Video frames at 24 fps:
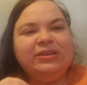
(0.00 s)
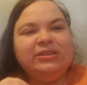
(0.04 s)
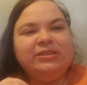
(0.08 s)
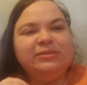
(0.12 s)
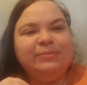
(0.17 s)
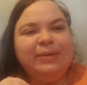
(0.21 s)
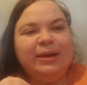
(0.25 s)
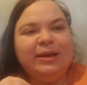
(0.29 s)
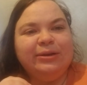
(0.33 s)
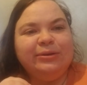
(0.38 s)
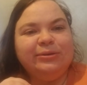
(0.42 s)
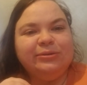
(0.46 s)

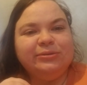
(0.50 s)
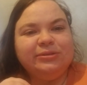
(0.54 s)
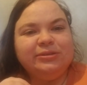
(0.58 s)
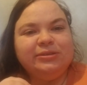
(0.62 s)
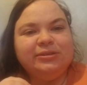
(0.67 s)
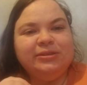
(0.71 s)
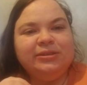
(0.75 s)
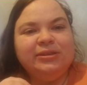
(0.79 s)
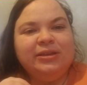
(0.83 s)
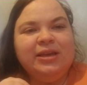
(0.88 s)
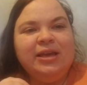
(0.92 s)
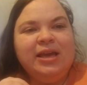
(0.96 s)
smells
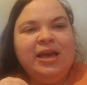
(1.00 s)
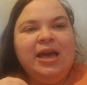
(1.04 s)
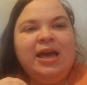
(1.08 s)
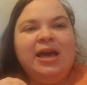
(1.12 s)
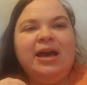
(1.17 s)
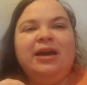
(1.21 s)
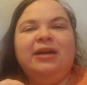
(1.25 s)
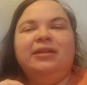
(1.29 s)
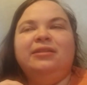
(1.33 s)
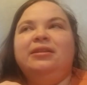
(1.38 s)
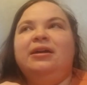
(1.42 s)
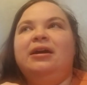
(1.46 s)

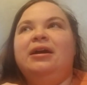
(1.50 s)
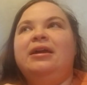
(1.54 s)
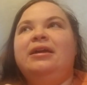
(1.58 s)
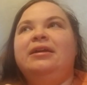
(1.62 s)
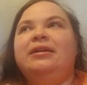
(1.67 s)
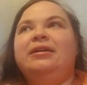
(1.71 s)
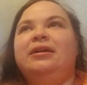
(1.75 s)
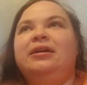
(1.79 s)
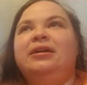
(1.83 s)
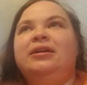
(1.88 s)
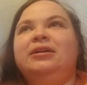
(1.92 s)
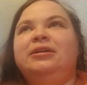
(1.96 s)

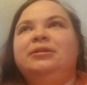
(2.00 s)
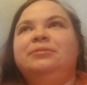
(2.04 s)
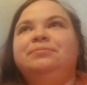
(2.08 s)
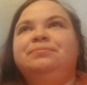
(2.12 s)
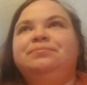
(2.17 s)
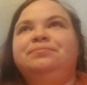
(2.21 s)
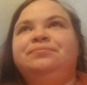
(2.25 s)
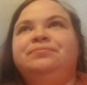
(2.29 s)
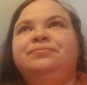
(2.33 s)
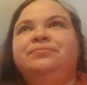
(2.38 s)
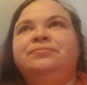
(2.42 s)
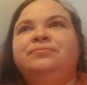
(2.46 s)
like
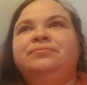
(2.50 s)
um,